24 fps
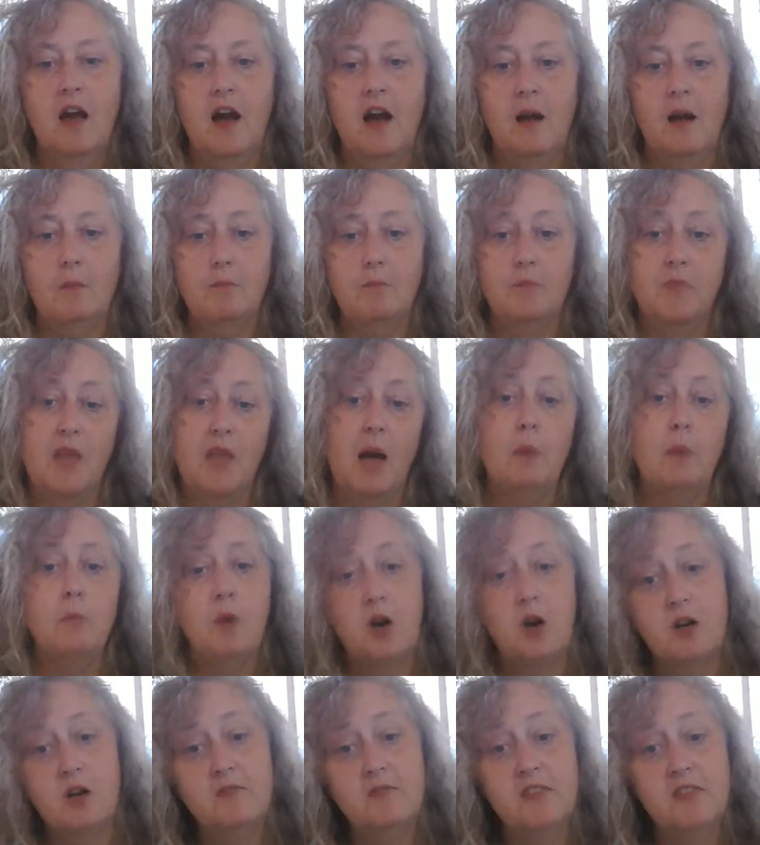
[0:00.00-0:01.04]
um, that
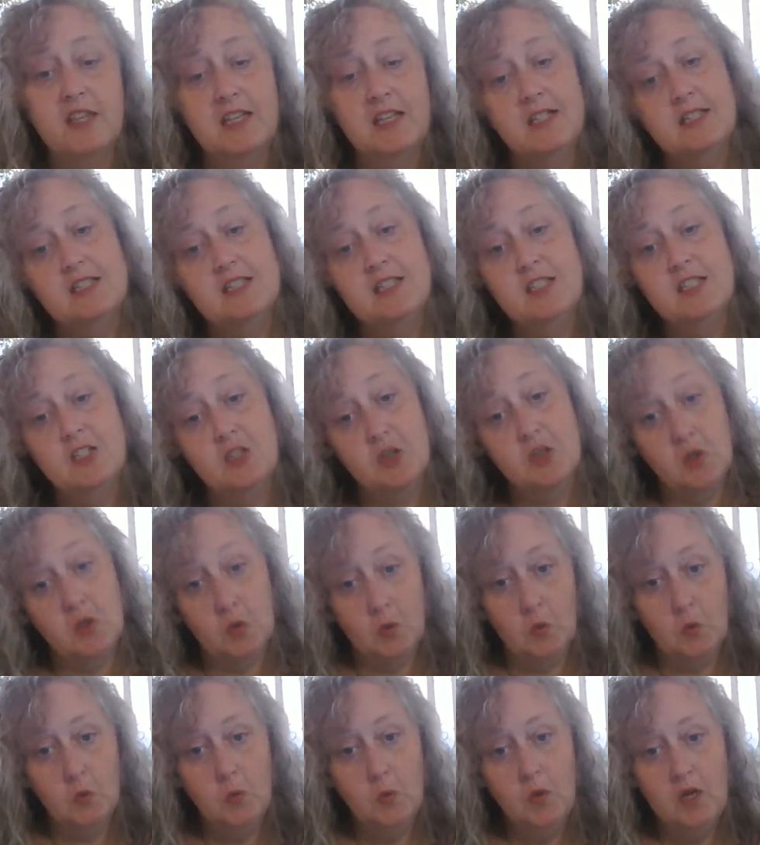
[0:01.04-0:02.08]
part of things
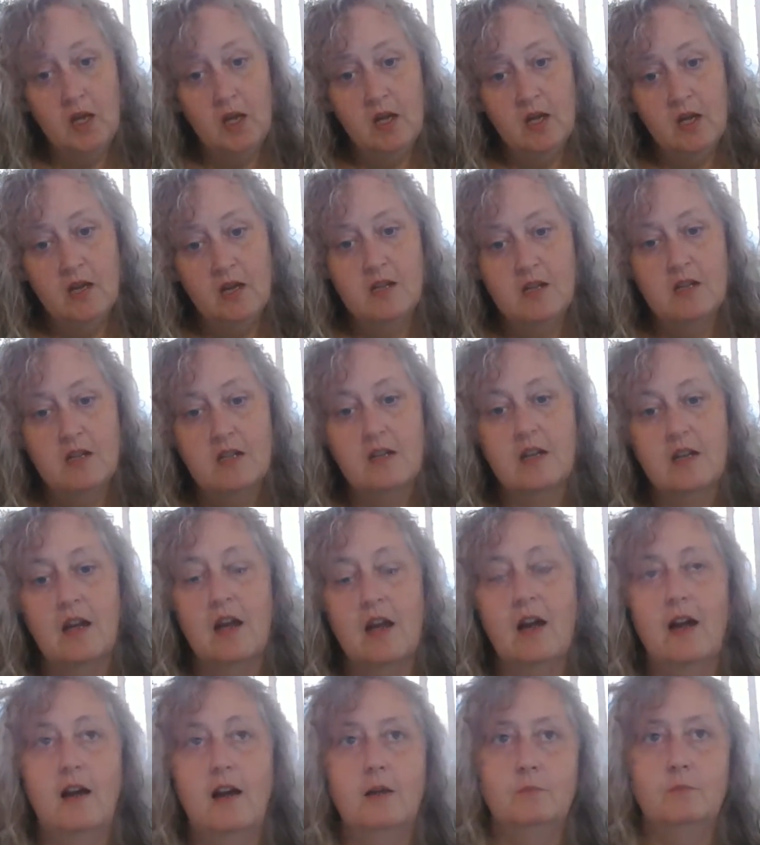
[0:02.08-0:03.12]
too.
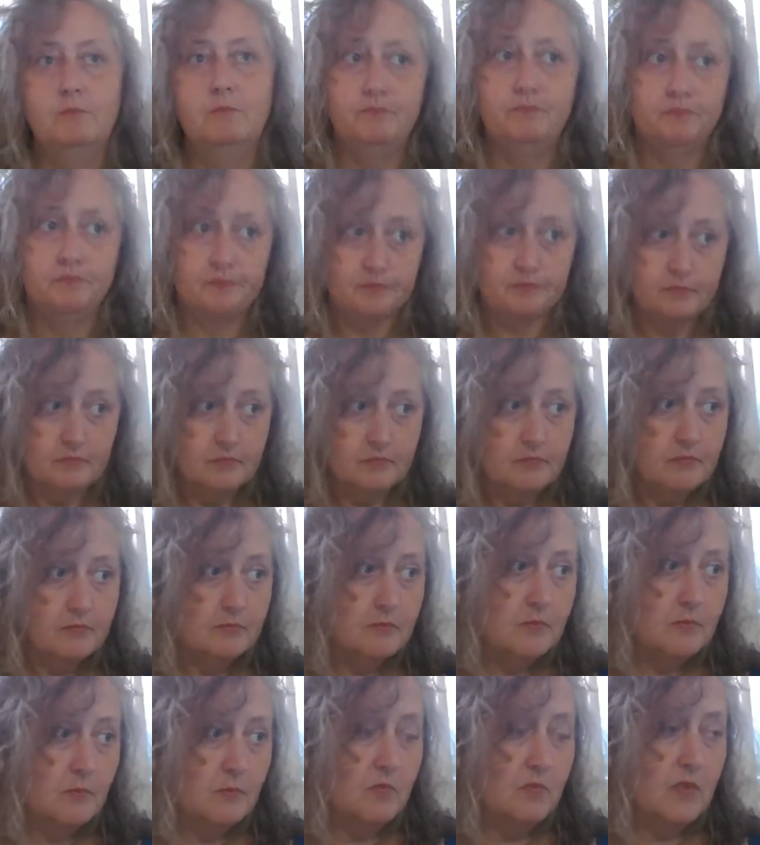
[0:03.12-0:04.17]
Um,
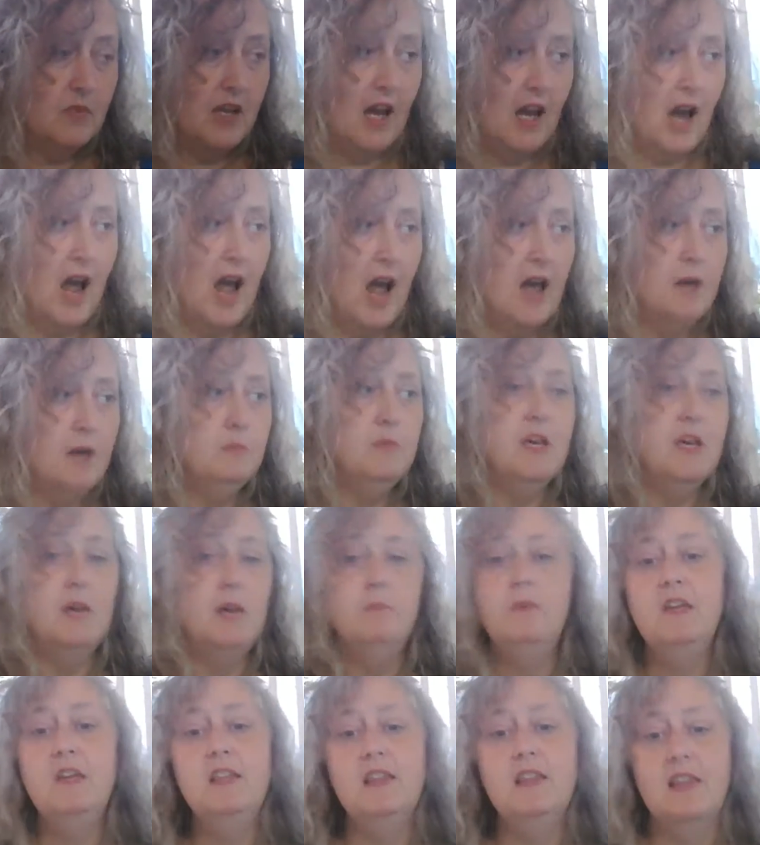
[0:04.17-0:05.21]
I'm
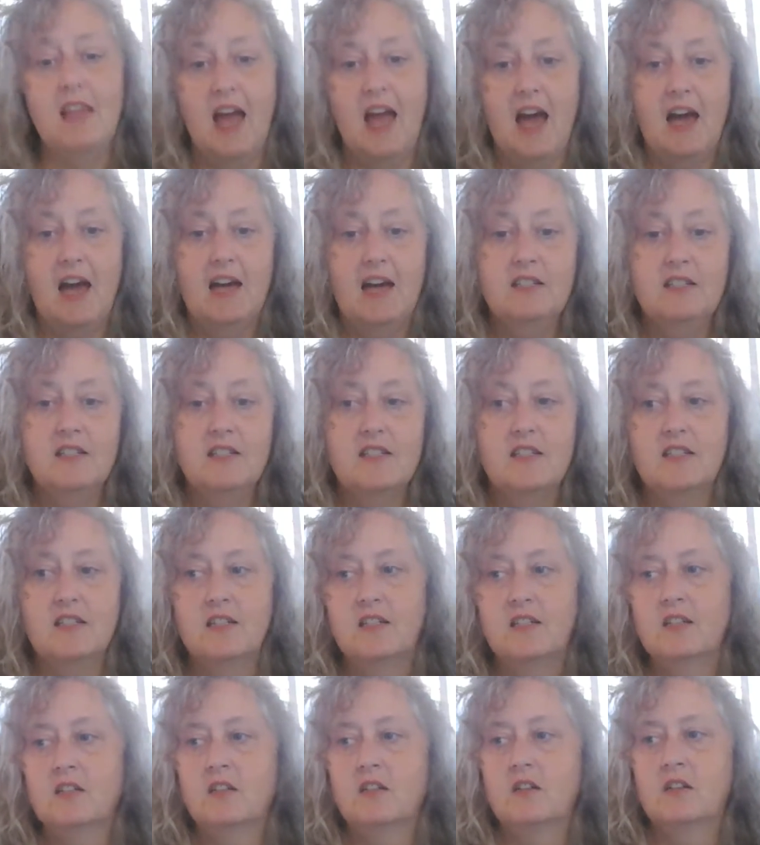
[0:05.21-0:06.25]
keeping that
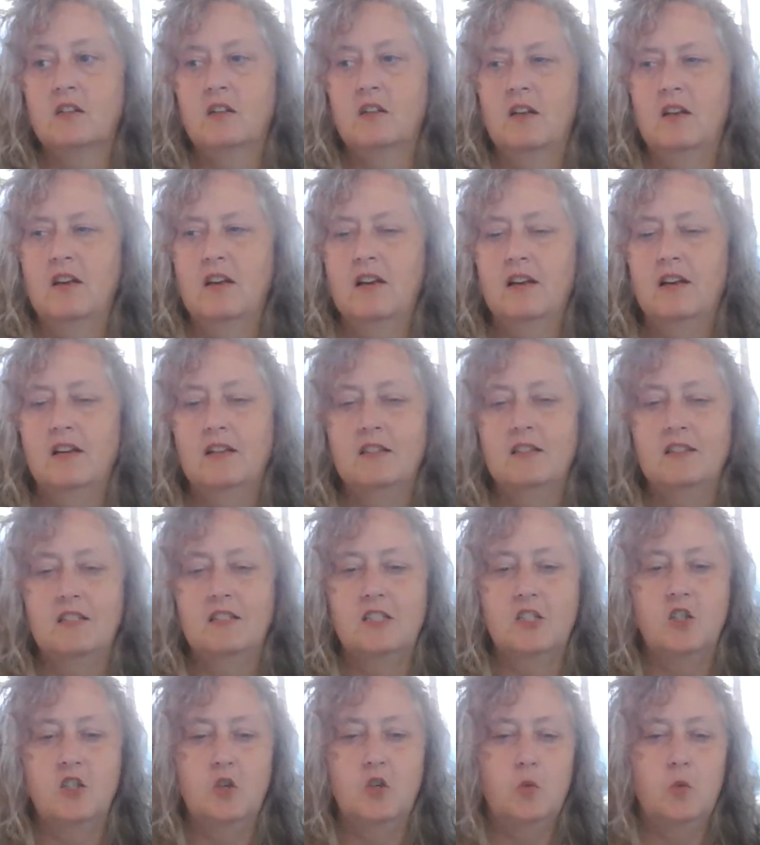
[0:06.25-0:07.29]

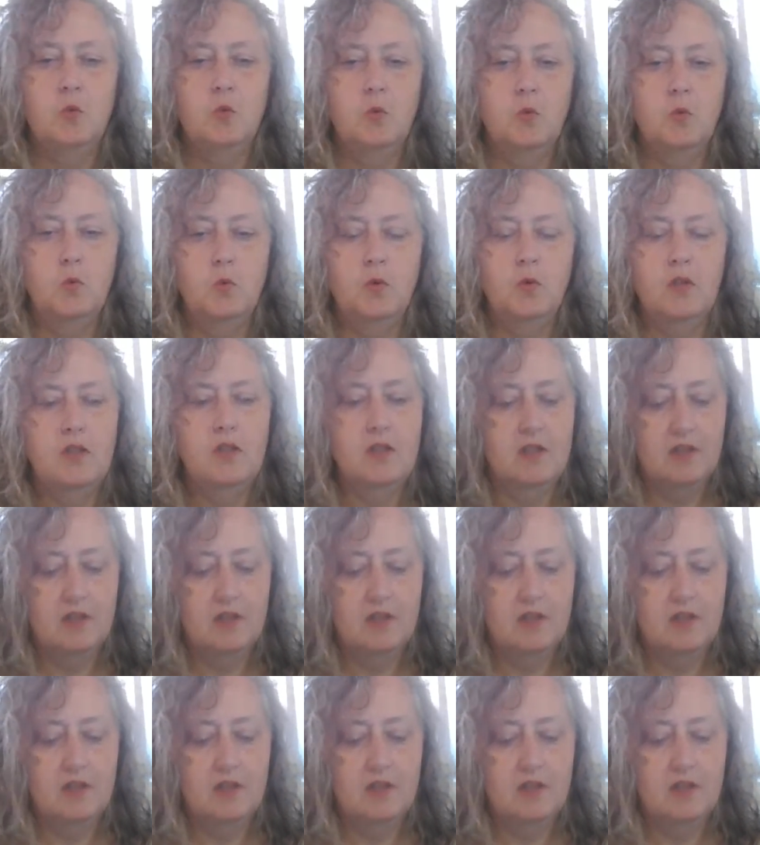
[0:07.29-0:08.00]
to